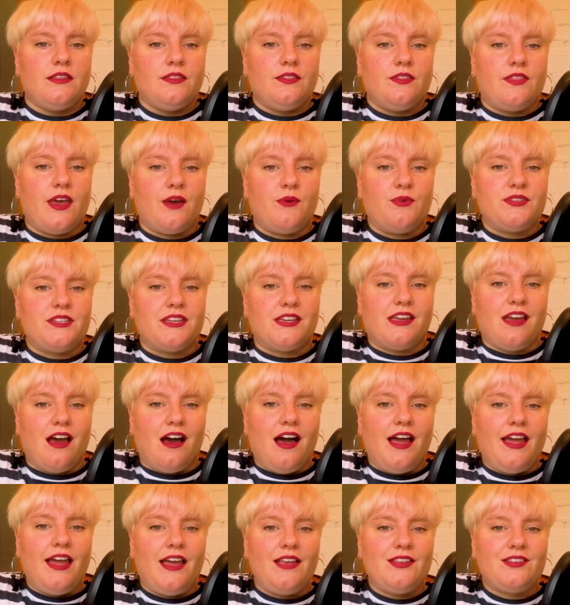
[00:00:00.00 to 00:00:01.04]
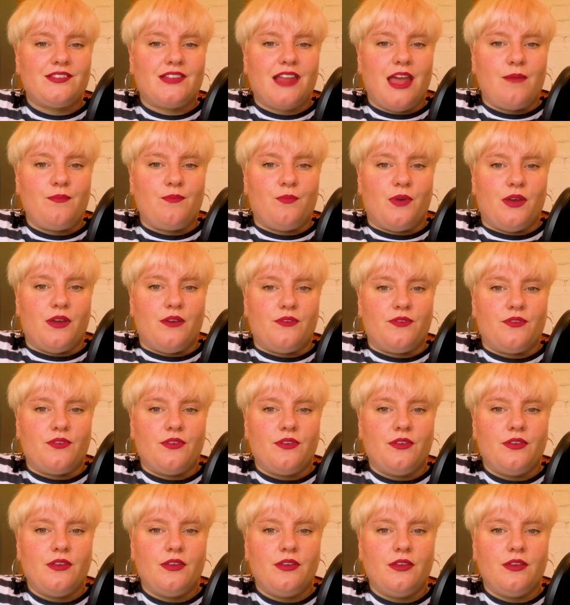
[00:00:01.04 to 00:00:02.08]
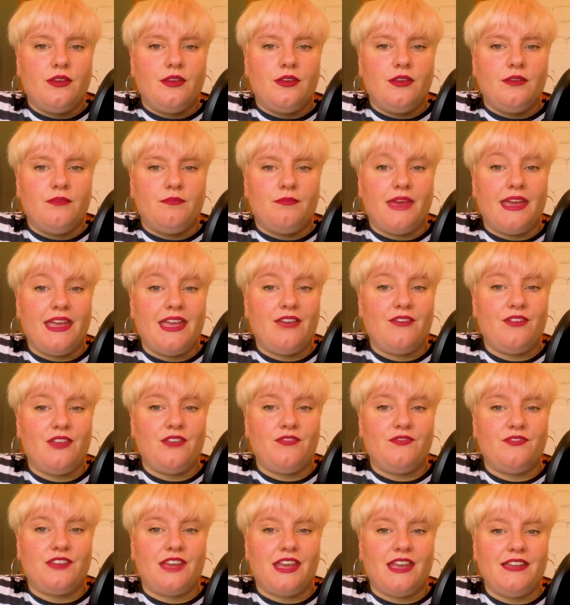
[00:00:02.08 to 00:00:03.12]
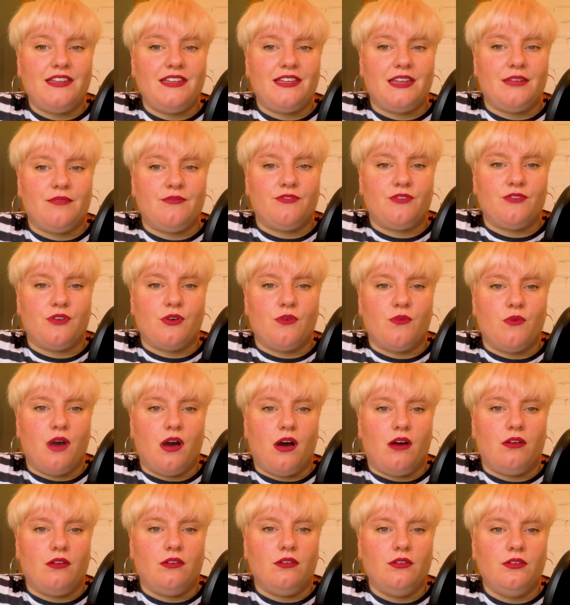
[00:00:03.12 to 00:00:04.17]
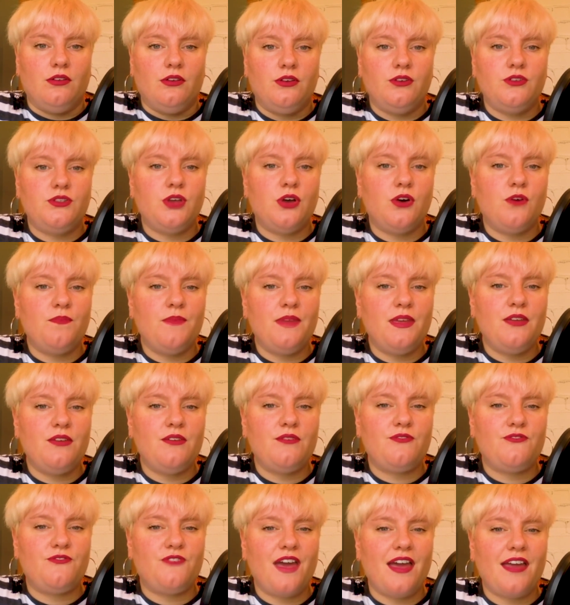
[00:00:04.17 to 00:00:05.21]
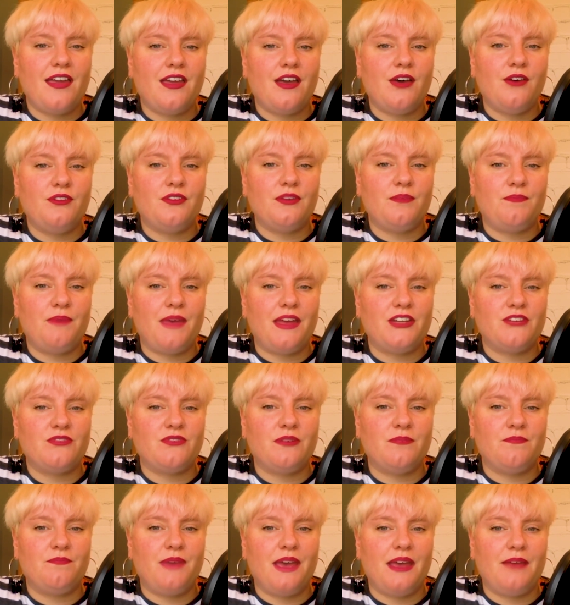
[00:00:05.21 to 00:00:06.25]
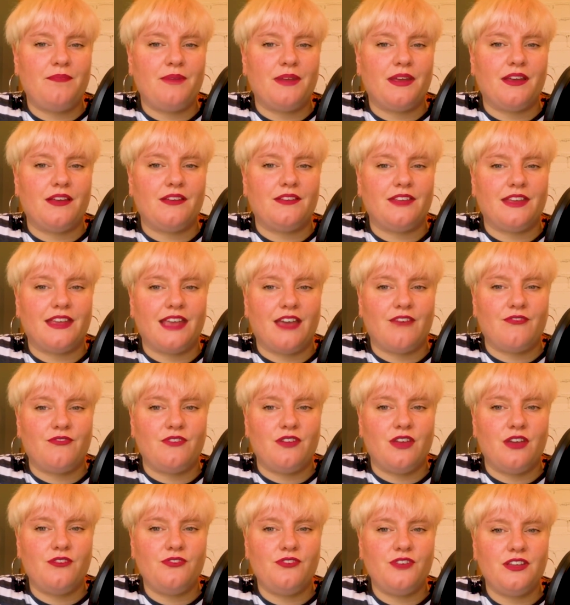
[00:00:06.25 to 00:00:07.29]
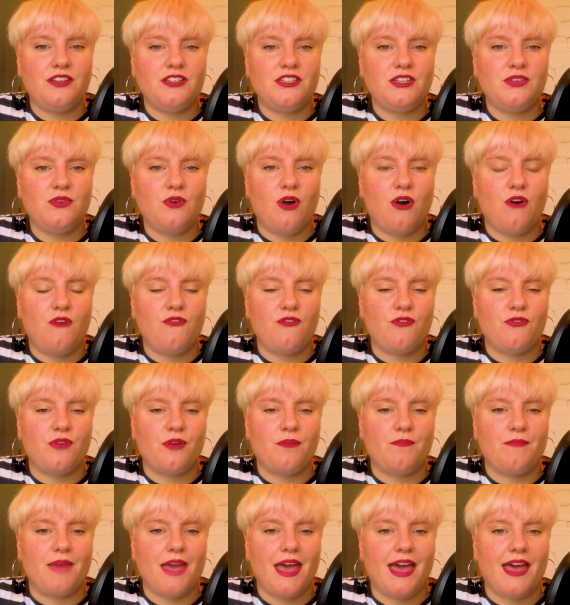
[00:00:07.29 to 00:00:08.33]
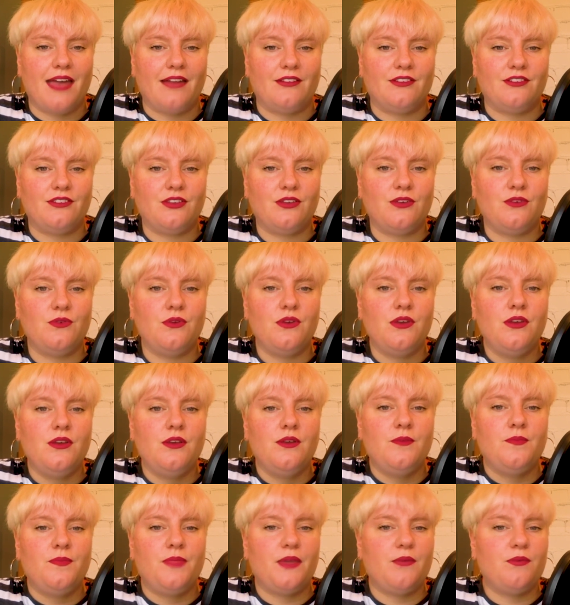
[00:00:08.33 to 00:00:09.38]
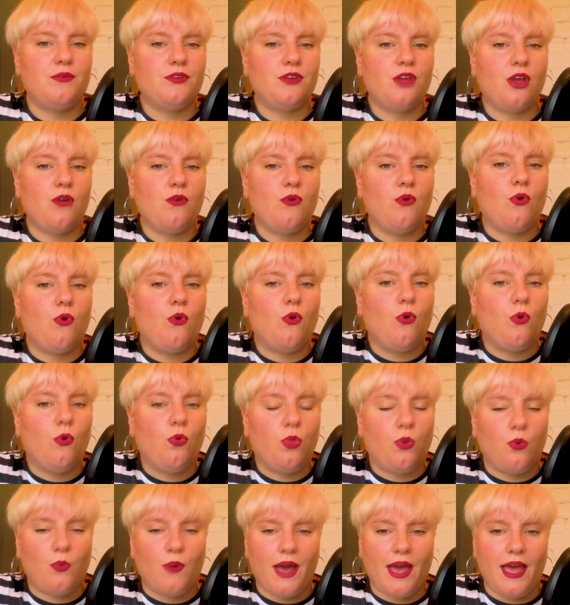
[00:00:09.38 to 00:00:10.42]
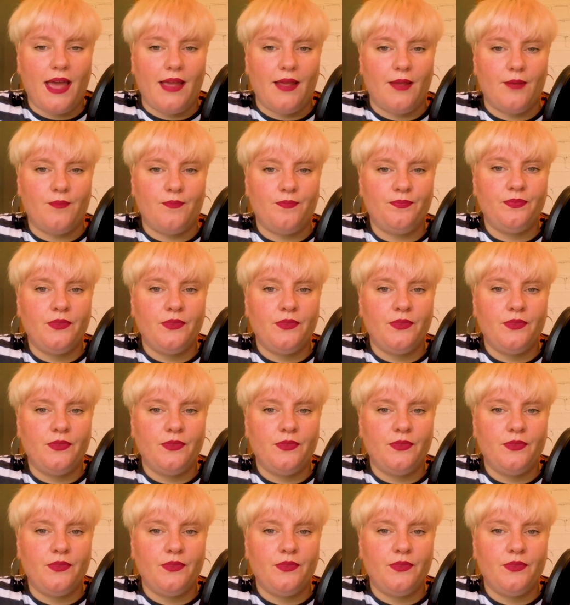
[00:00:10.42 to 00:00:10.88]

"There was a guy I slept with, may have even dated him for a while, who told me fat girls are better in bed because they have nothing to offer a man. So they would go all the way.